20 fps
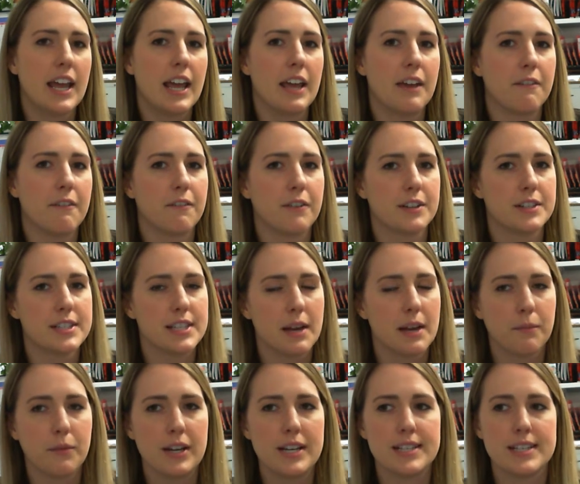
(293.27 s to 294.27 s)
If for
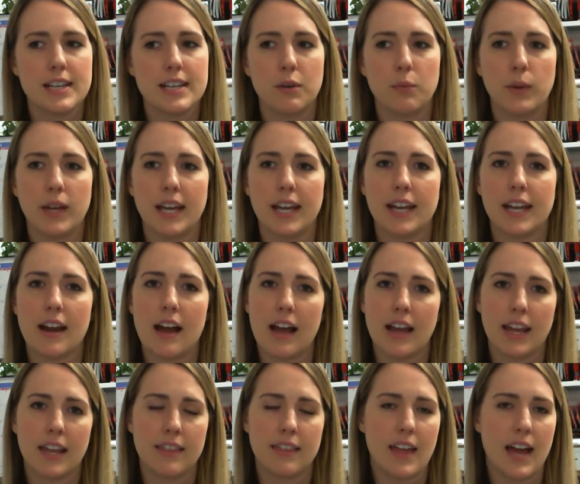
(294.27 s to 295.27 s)
some reason we
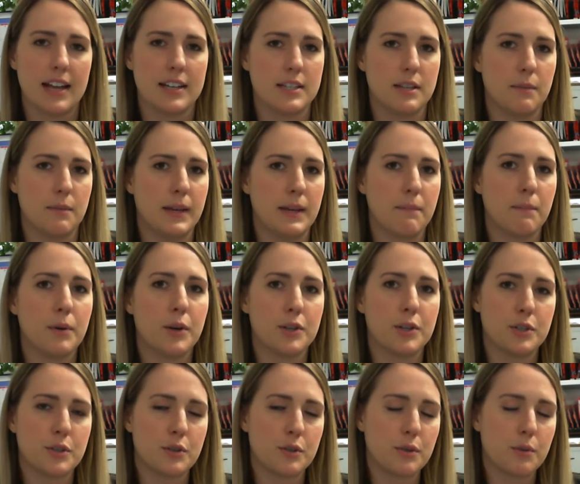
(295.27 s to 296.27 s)
cannot get that to be
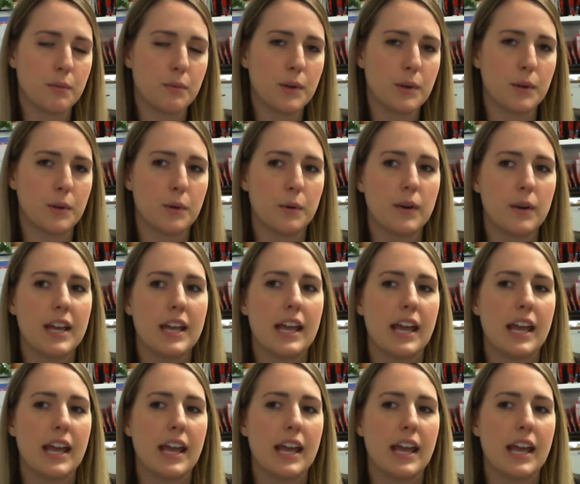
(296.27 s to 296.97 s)
pushed through